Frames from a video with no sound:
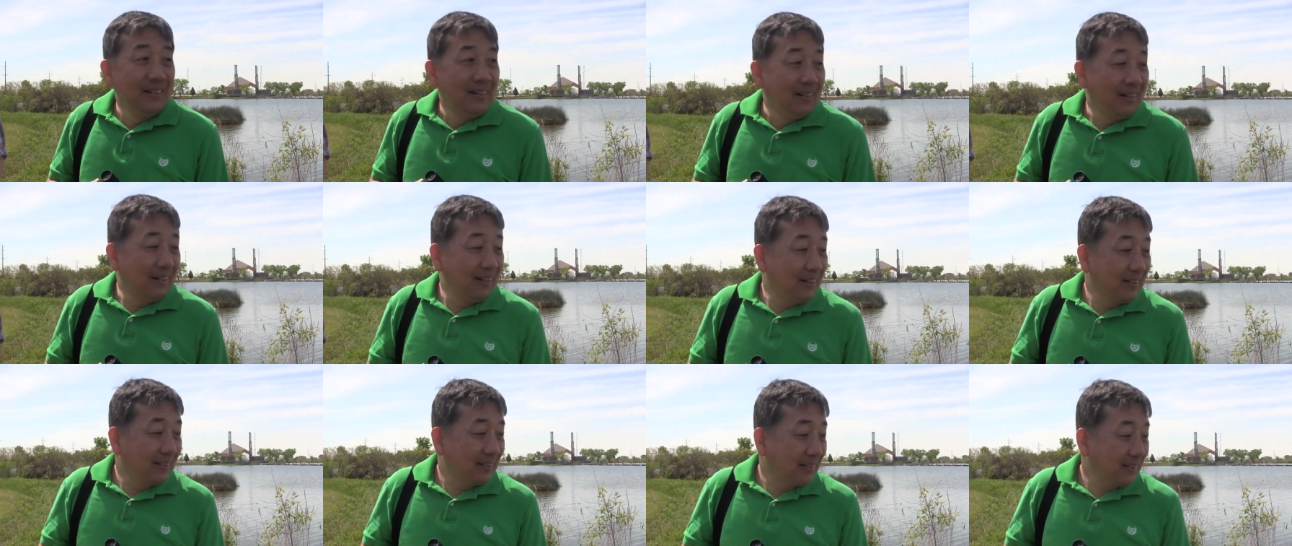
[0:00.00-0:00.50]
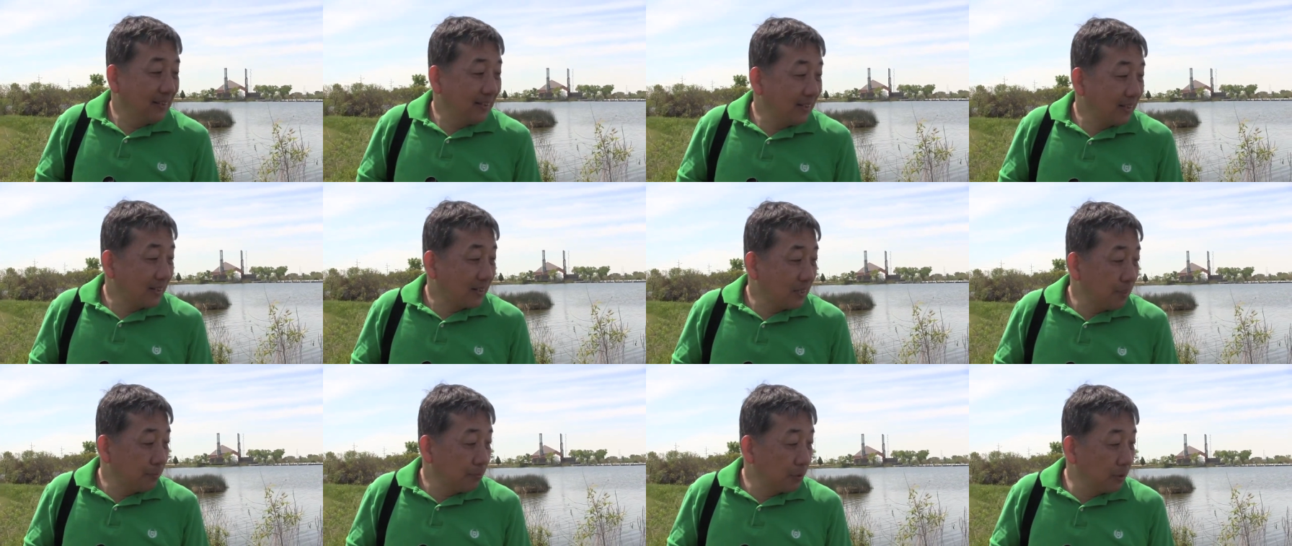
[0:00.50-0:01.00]
Uh, there are a
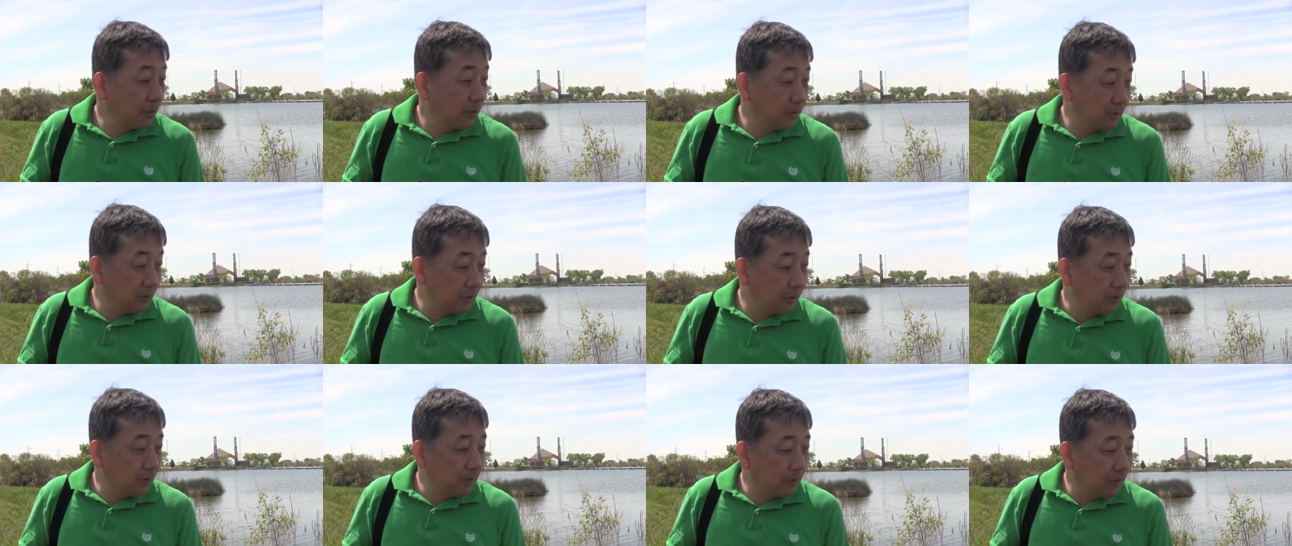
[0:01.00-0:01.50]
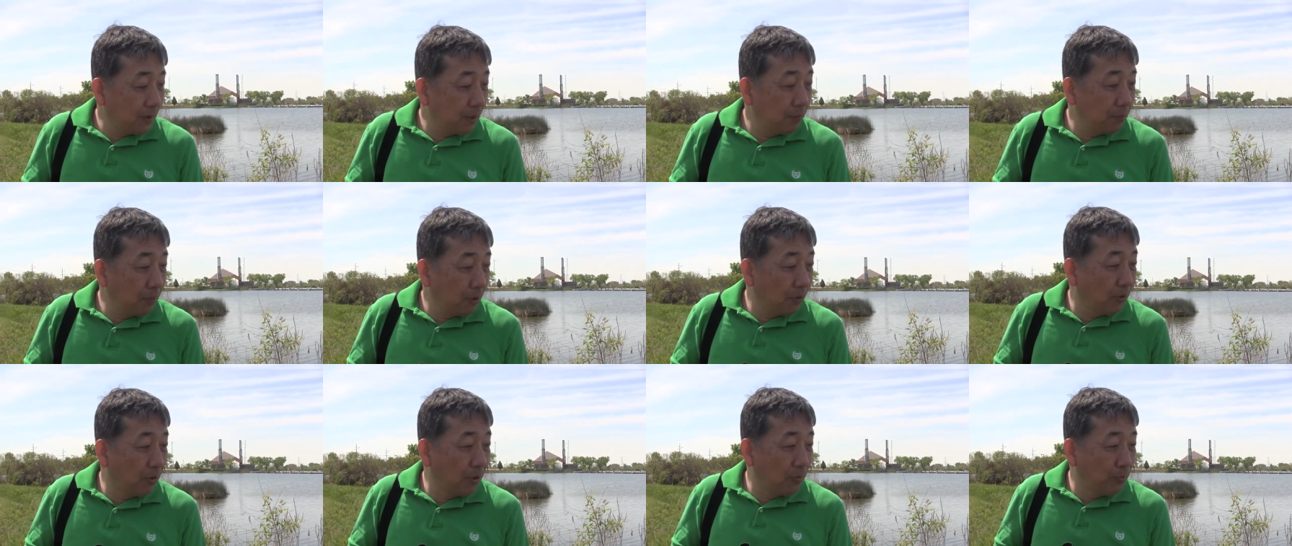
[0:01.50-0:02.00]
couple of, number
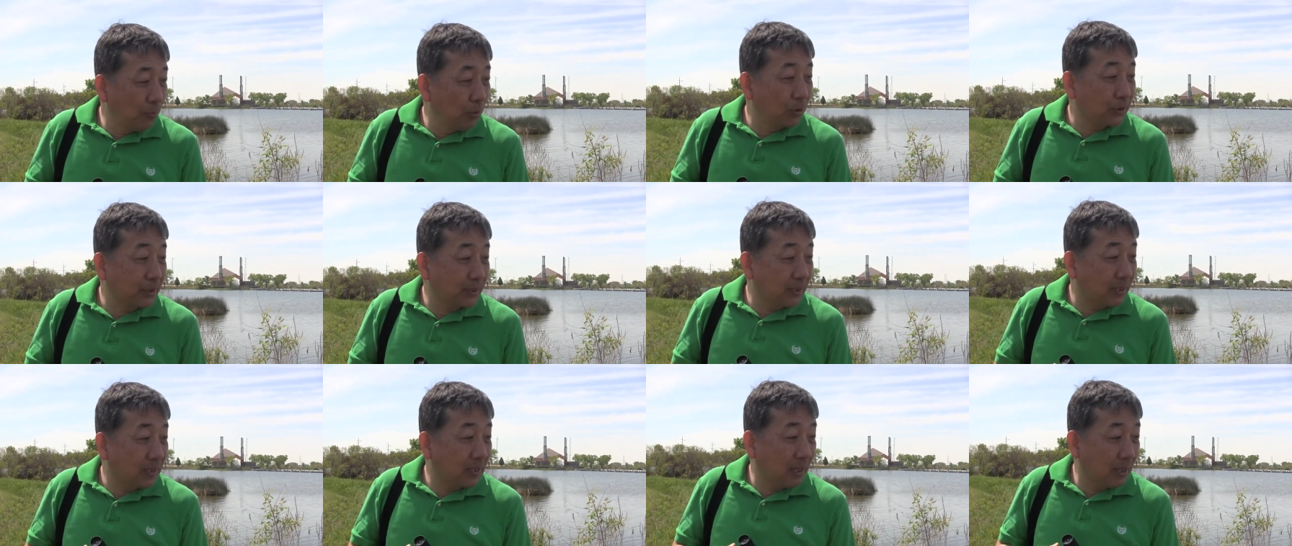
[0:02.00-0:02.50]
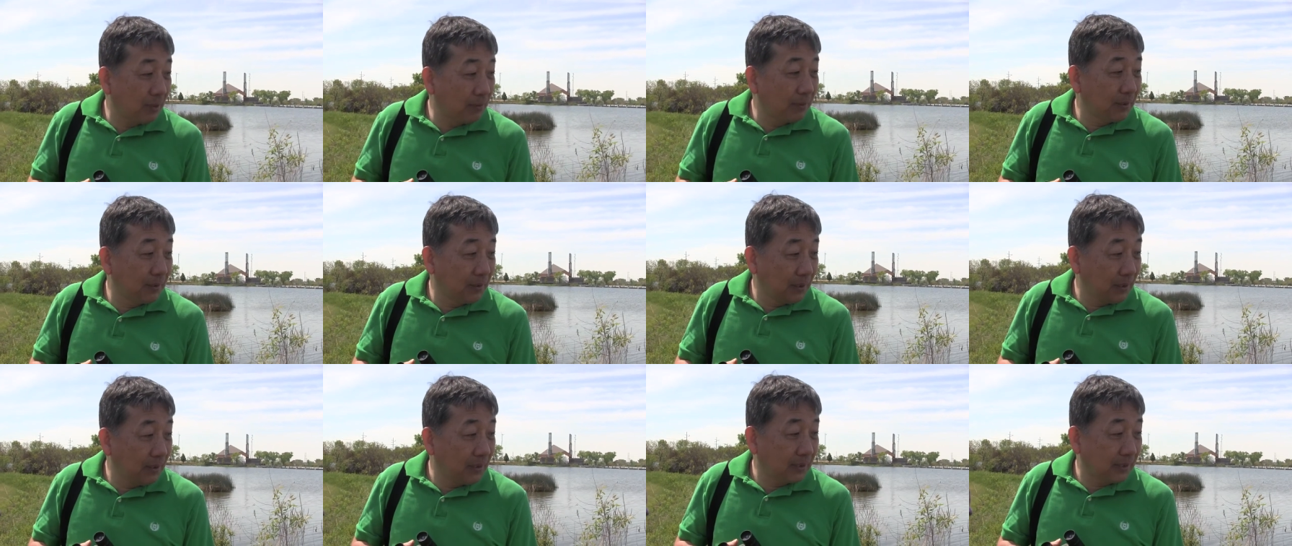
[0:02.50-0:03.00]
one, most
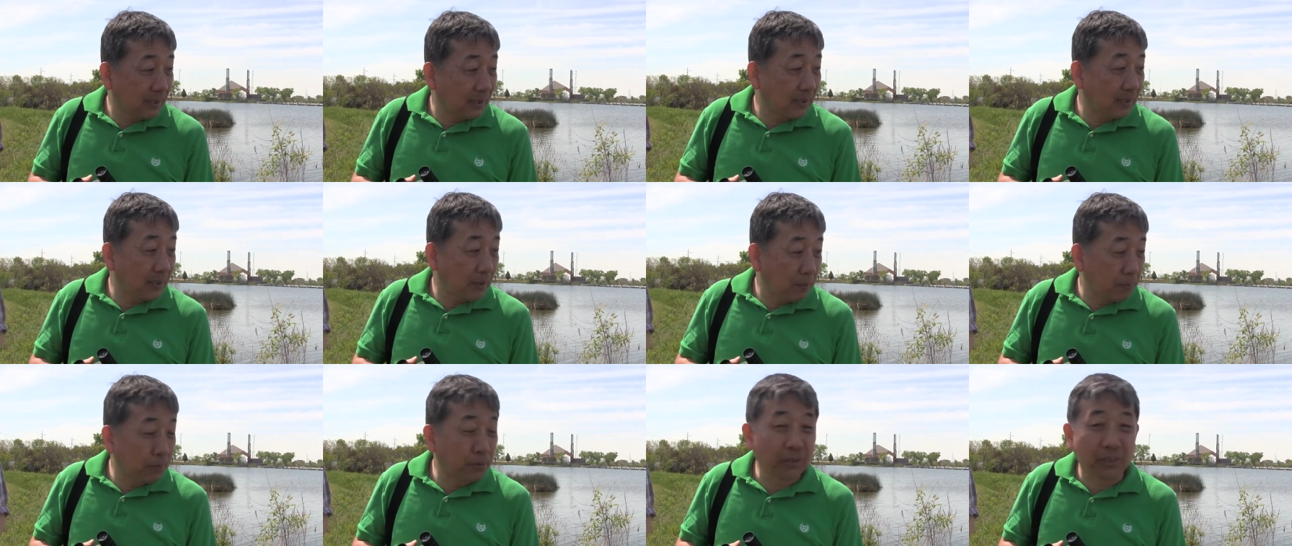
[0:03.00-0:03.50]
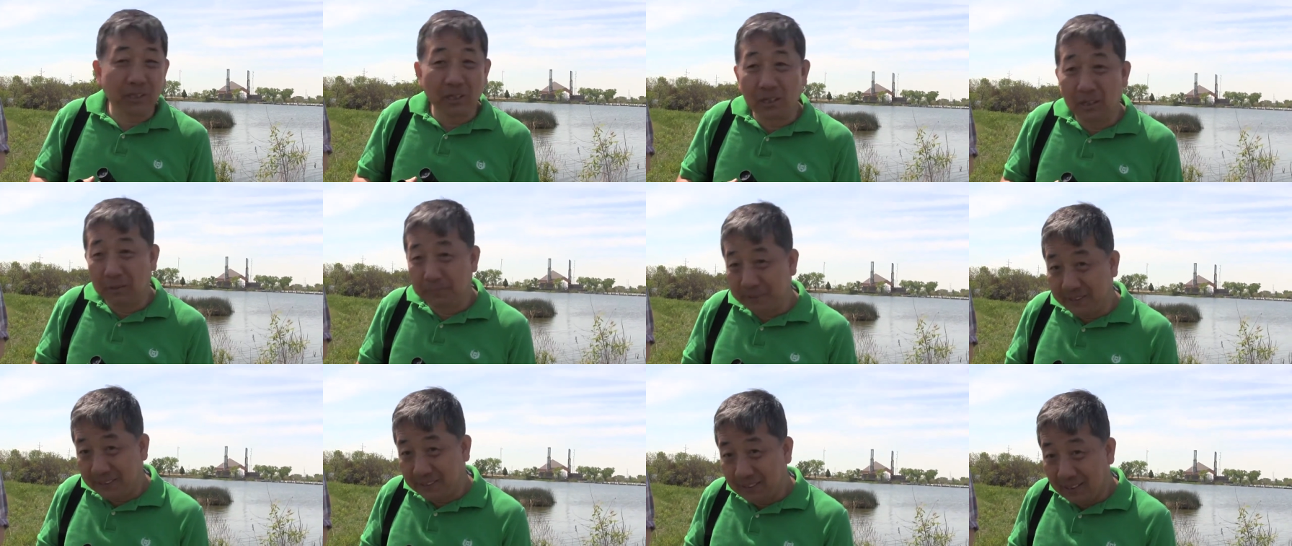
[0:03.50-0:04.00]
common is that they put the
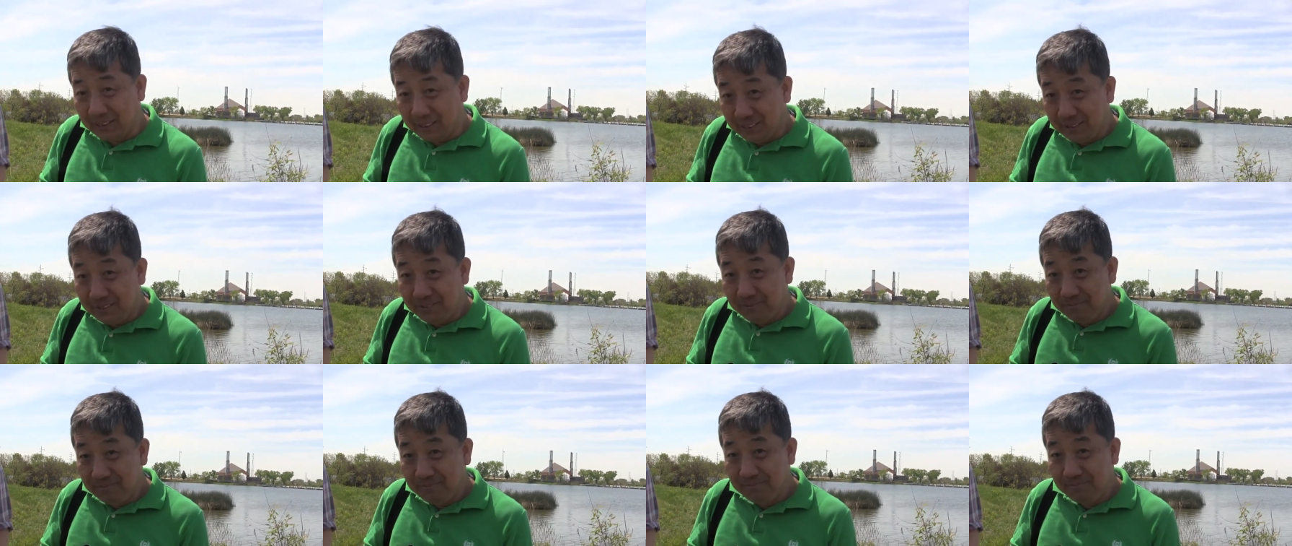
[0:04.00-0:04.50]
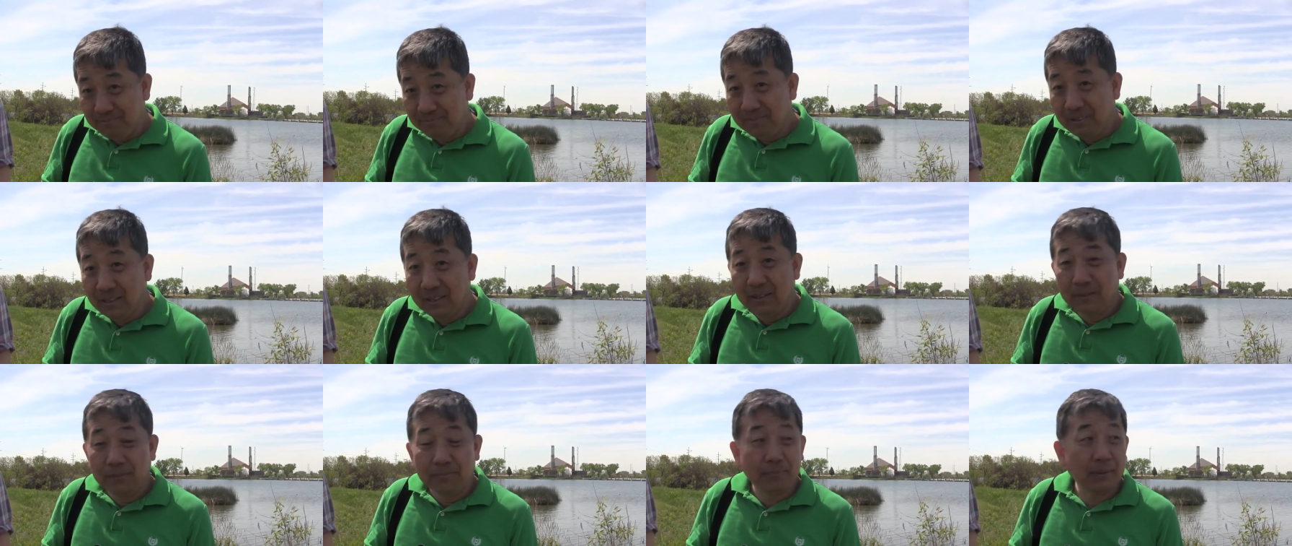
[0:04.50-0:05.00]
herbicide.
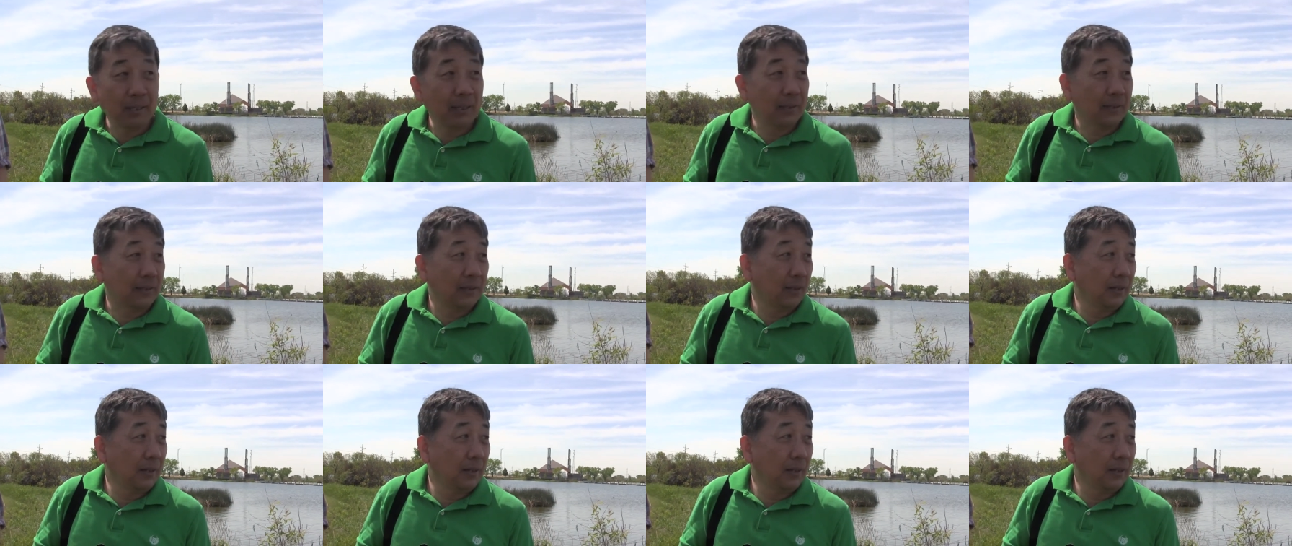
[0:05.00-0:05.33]
But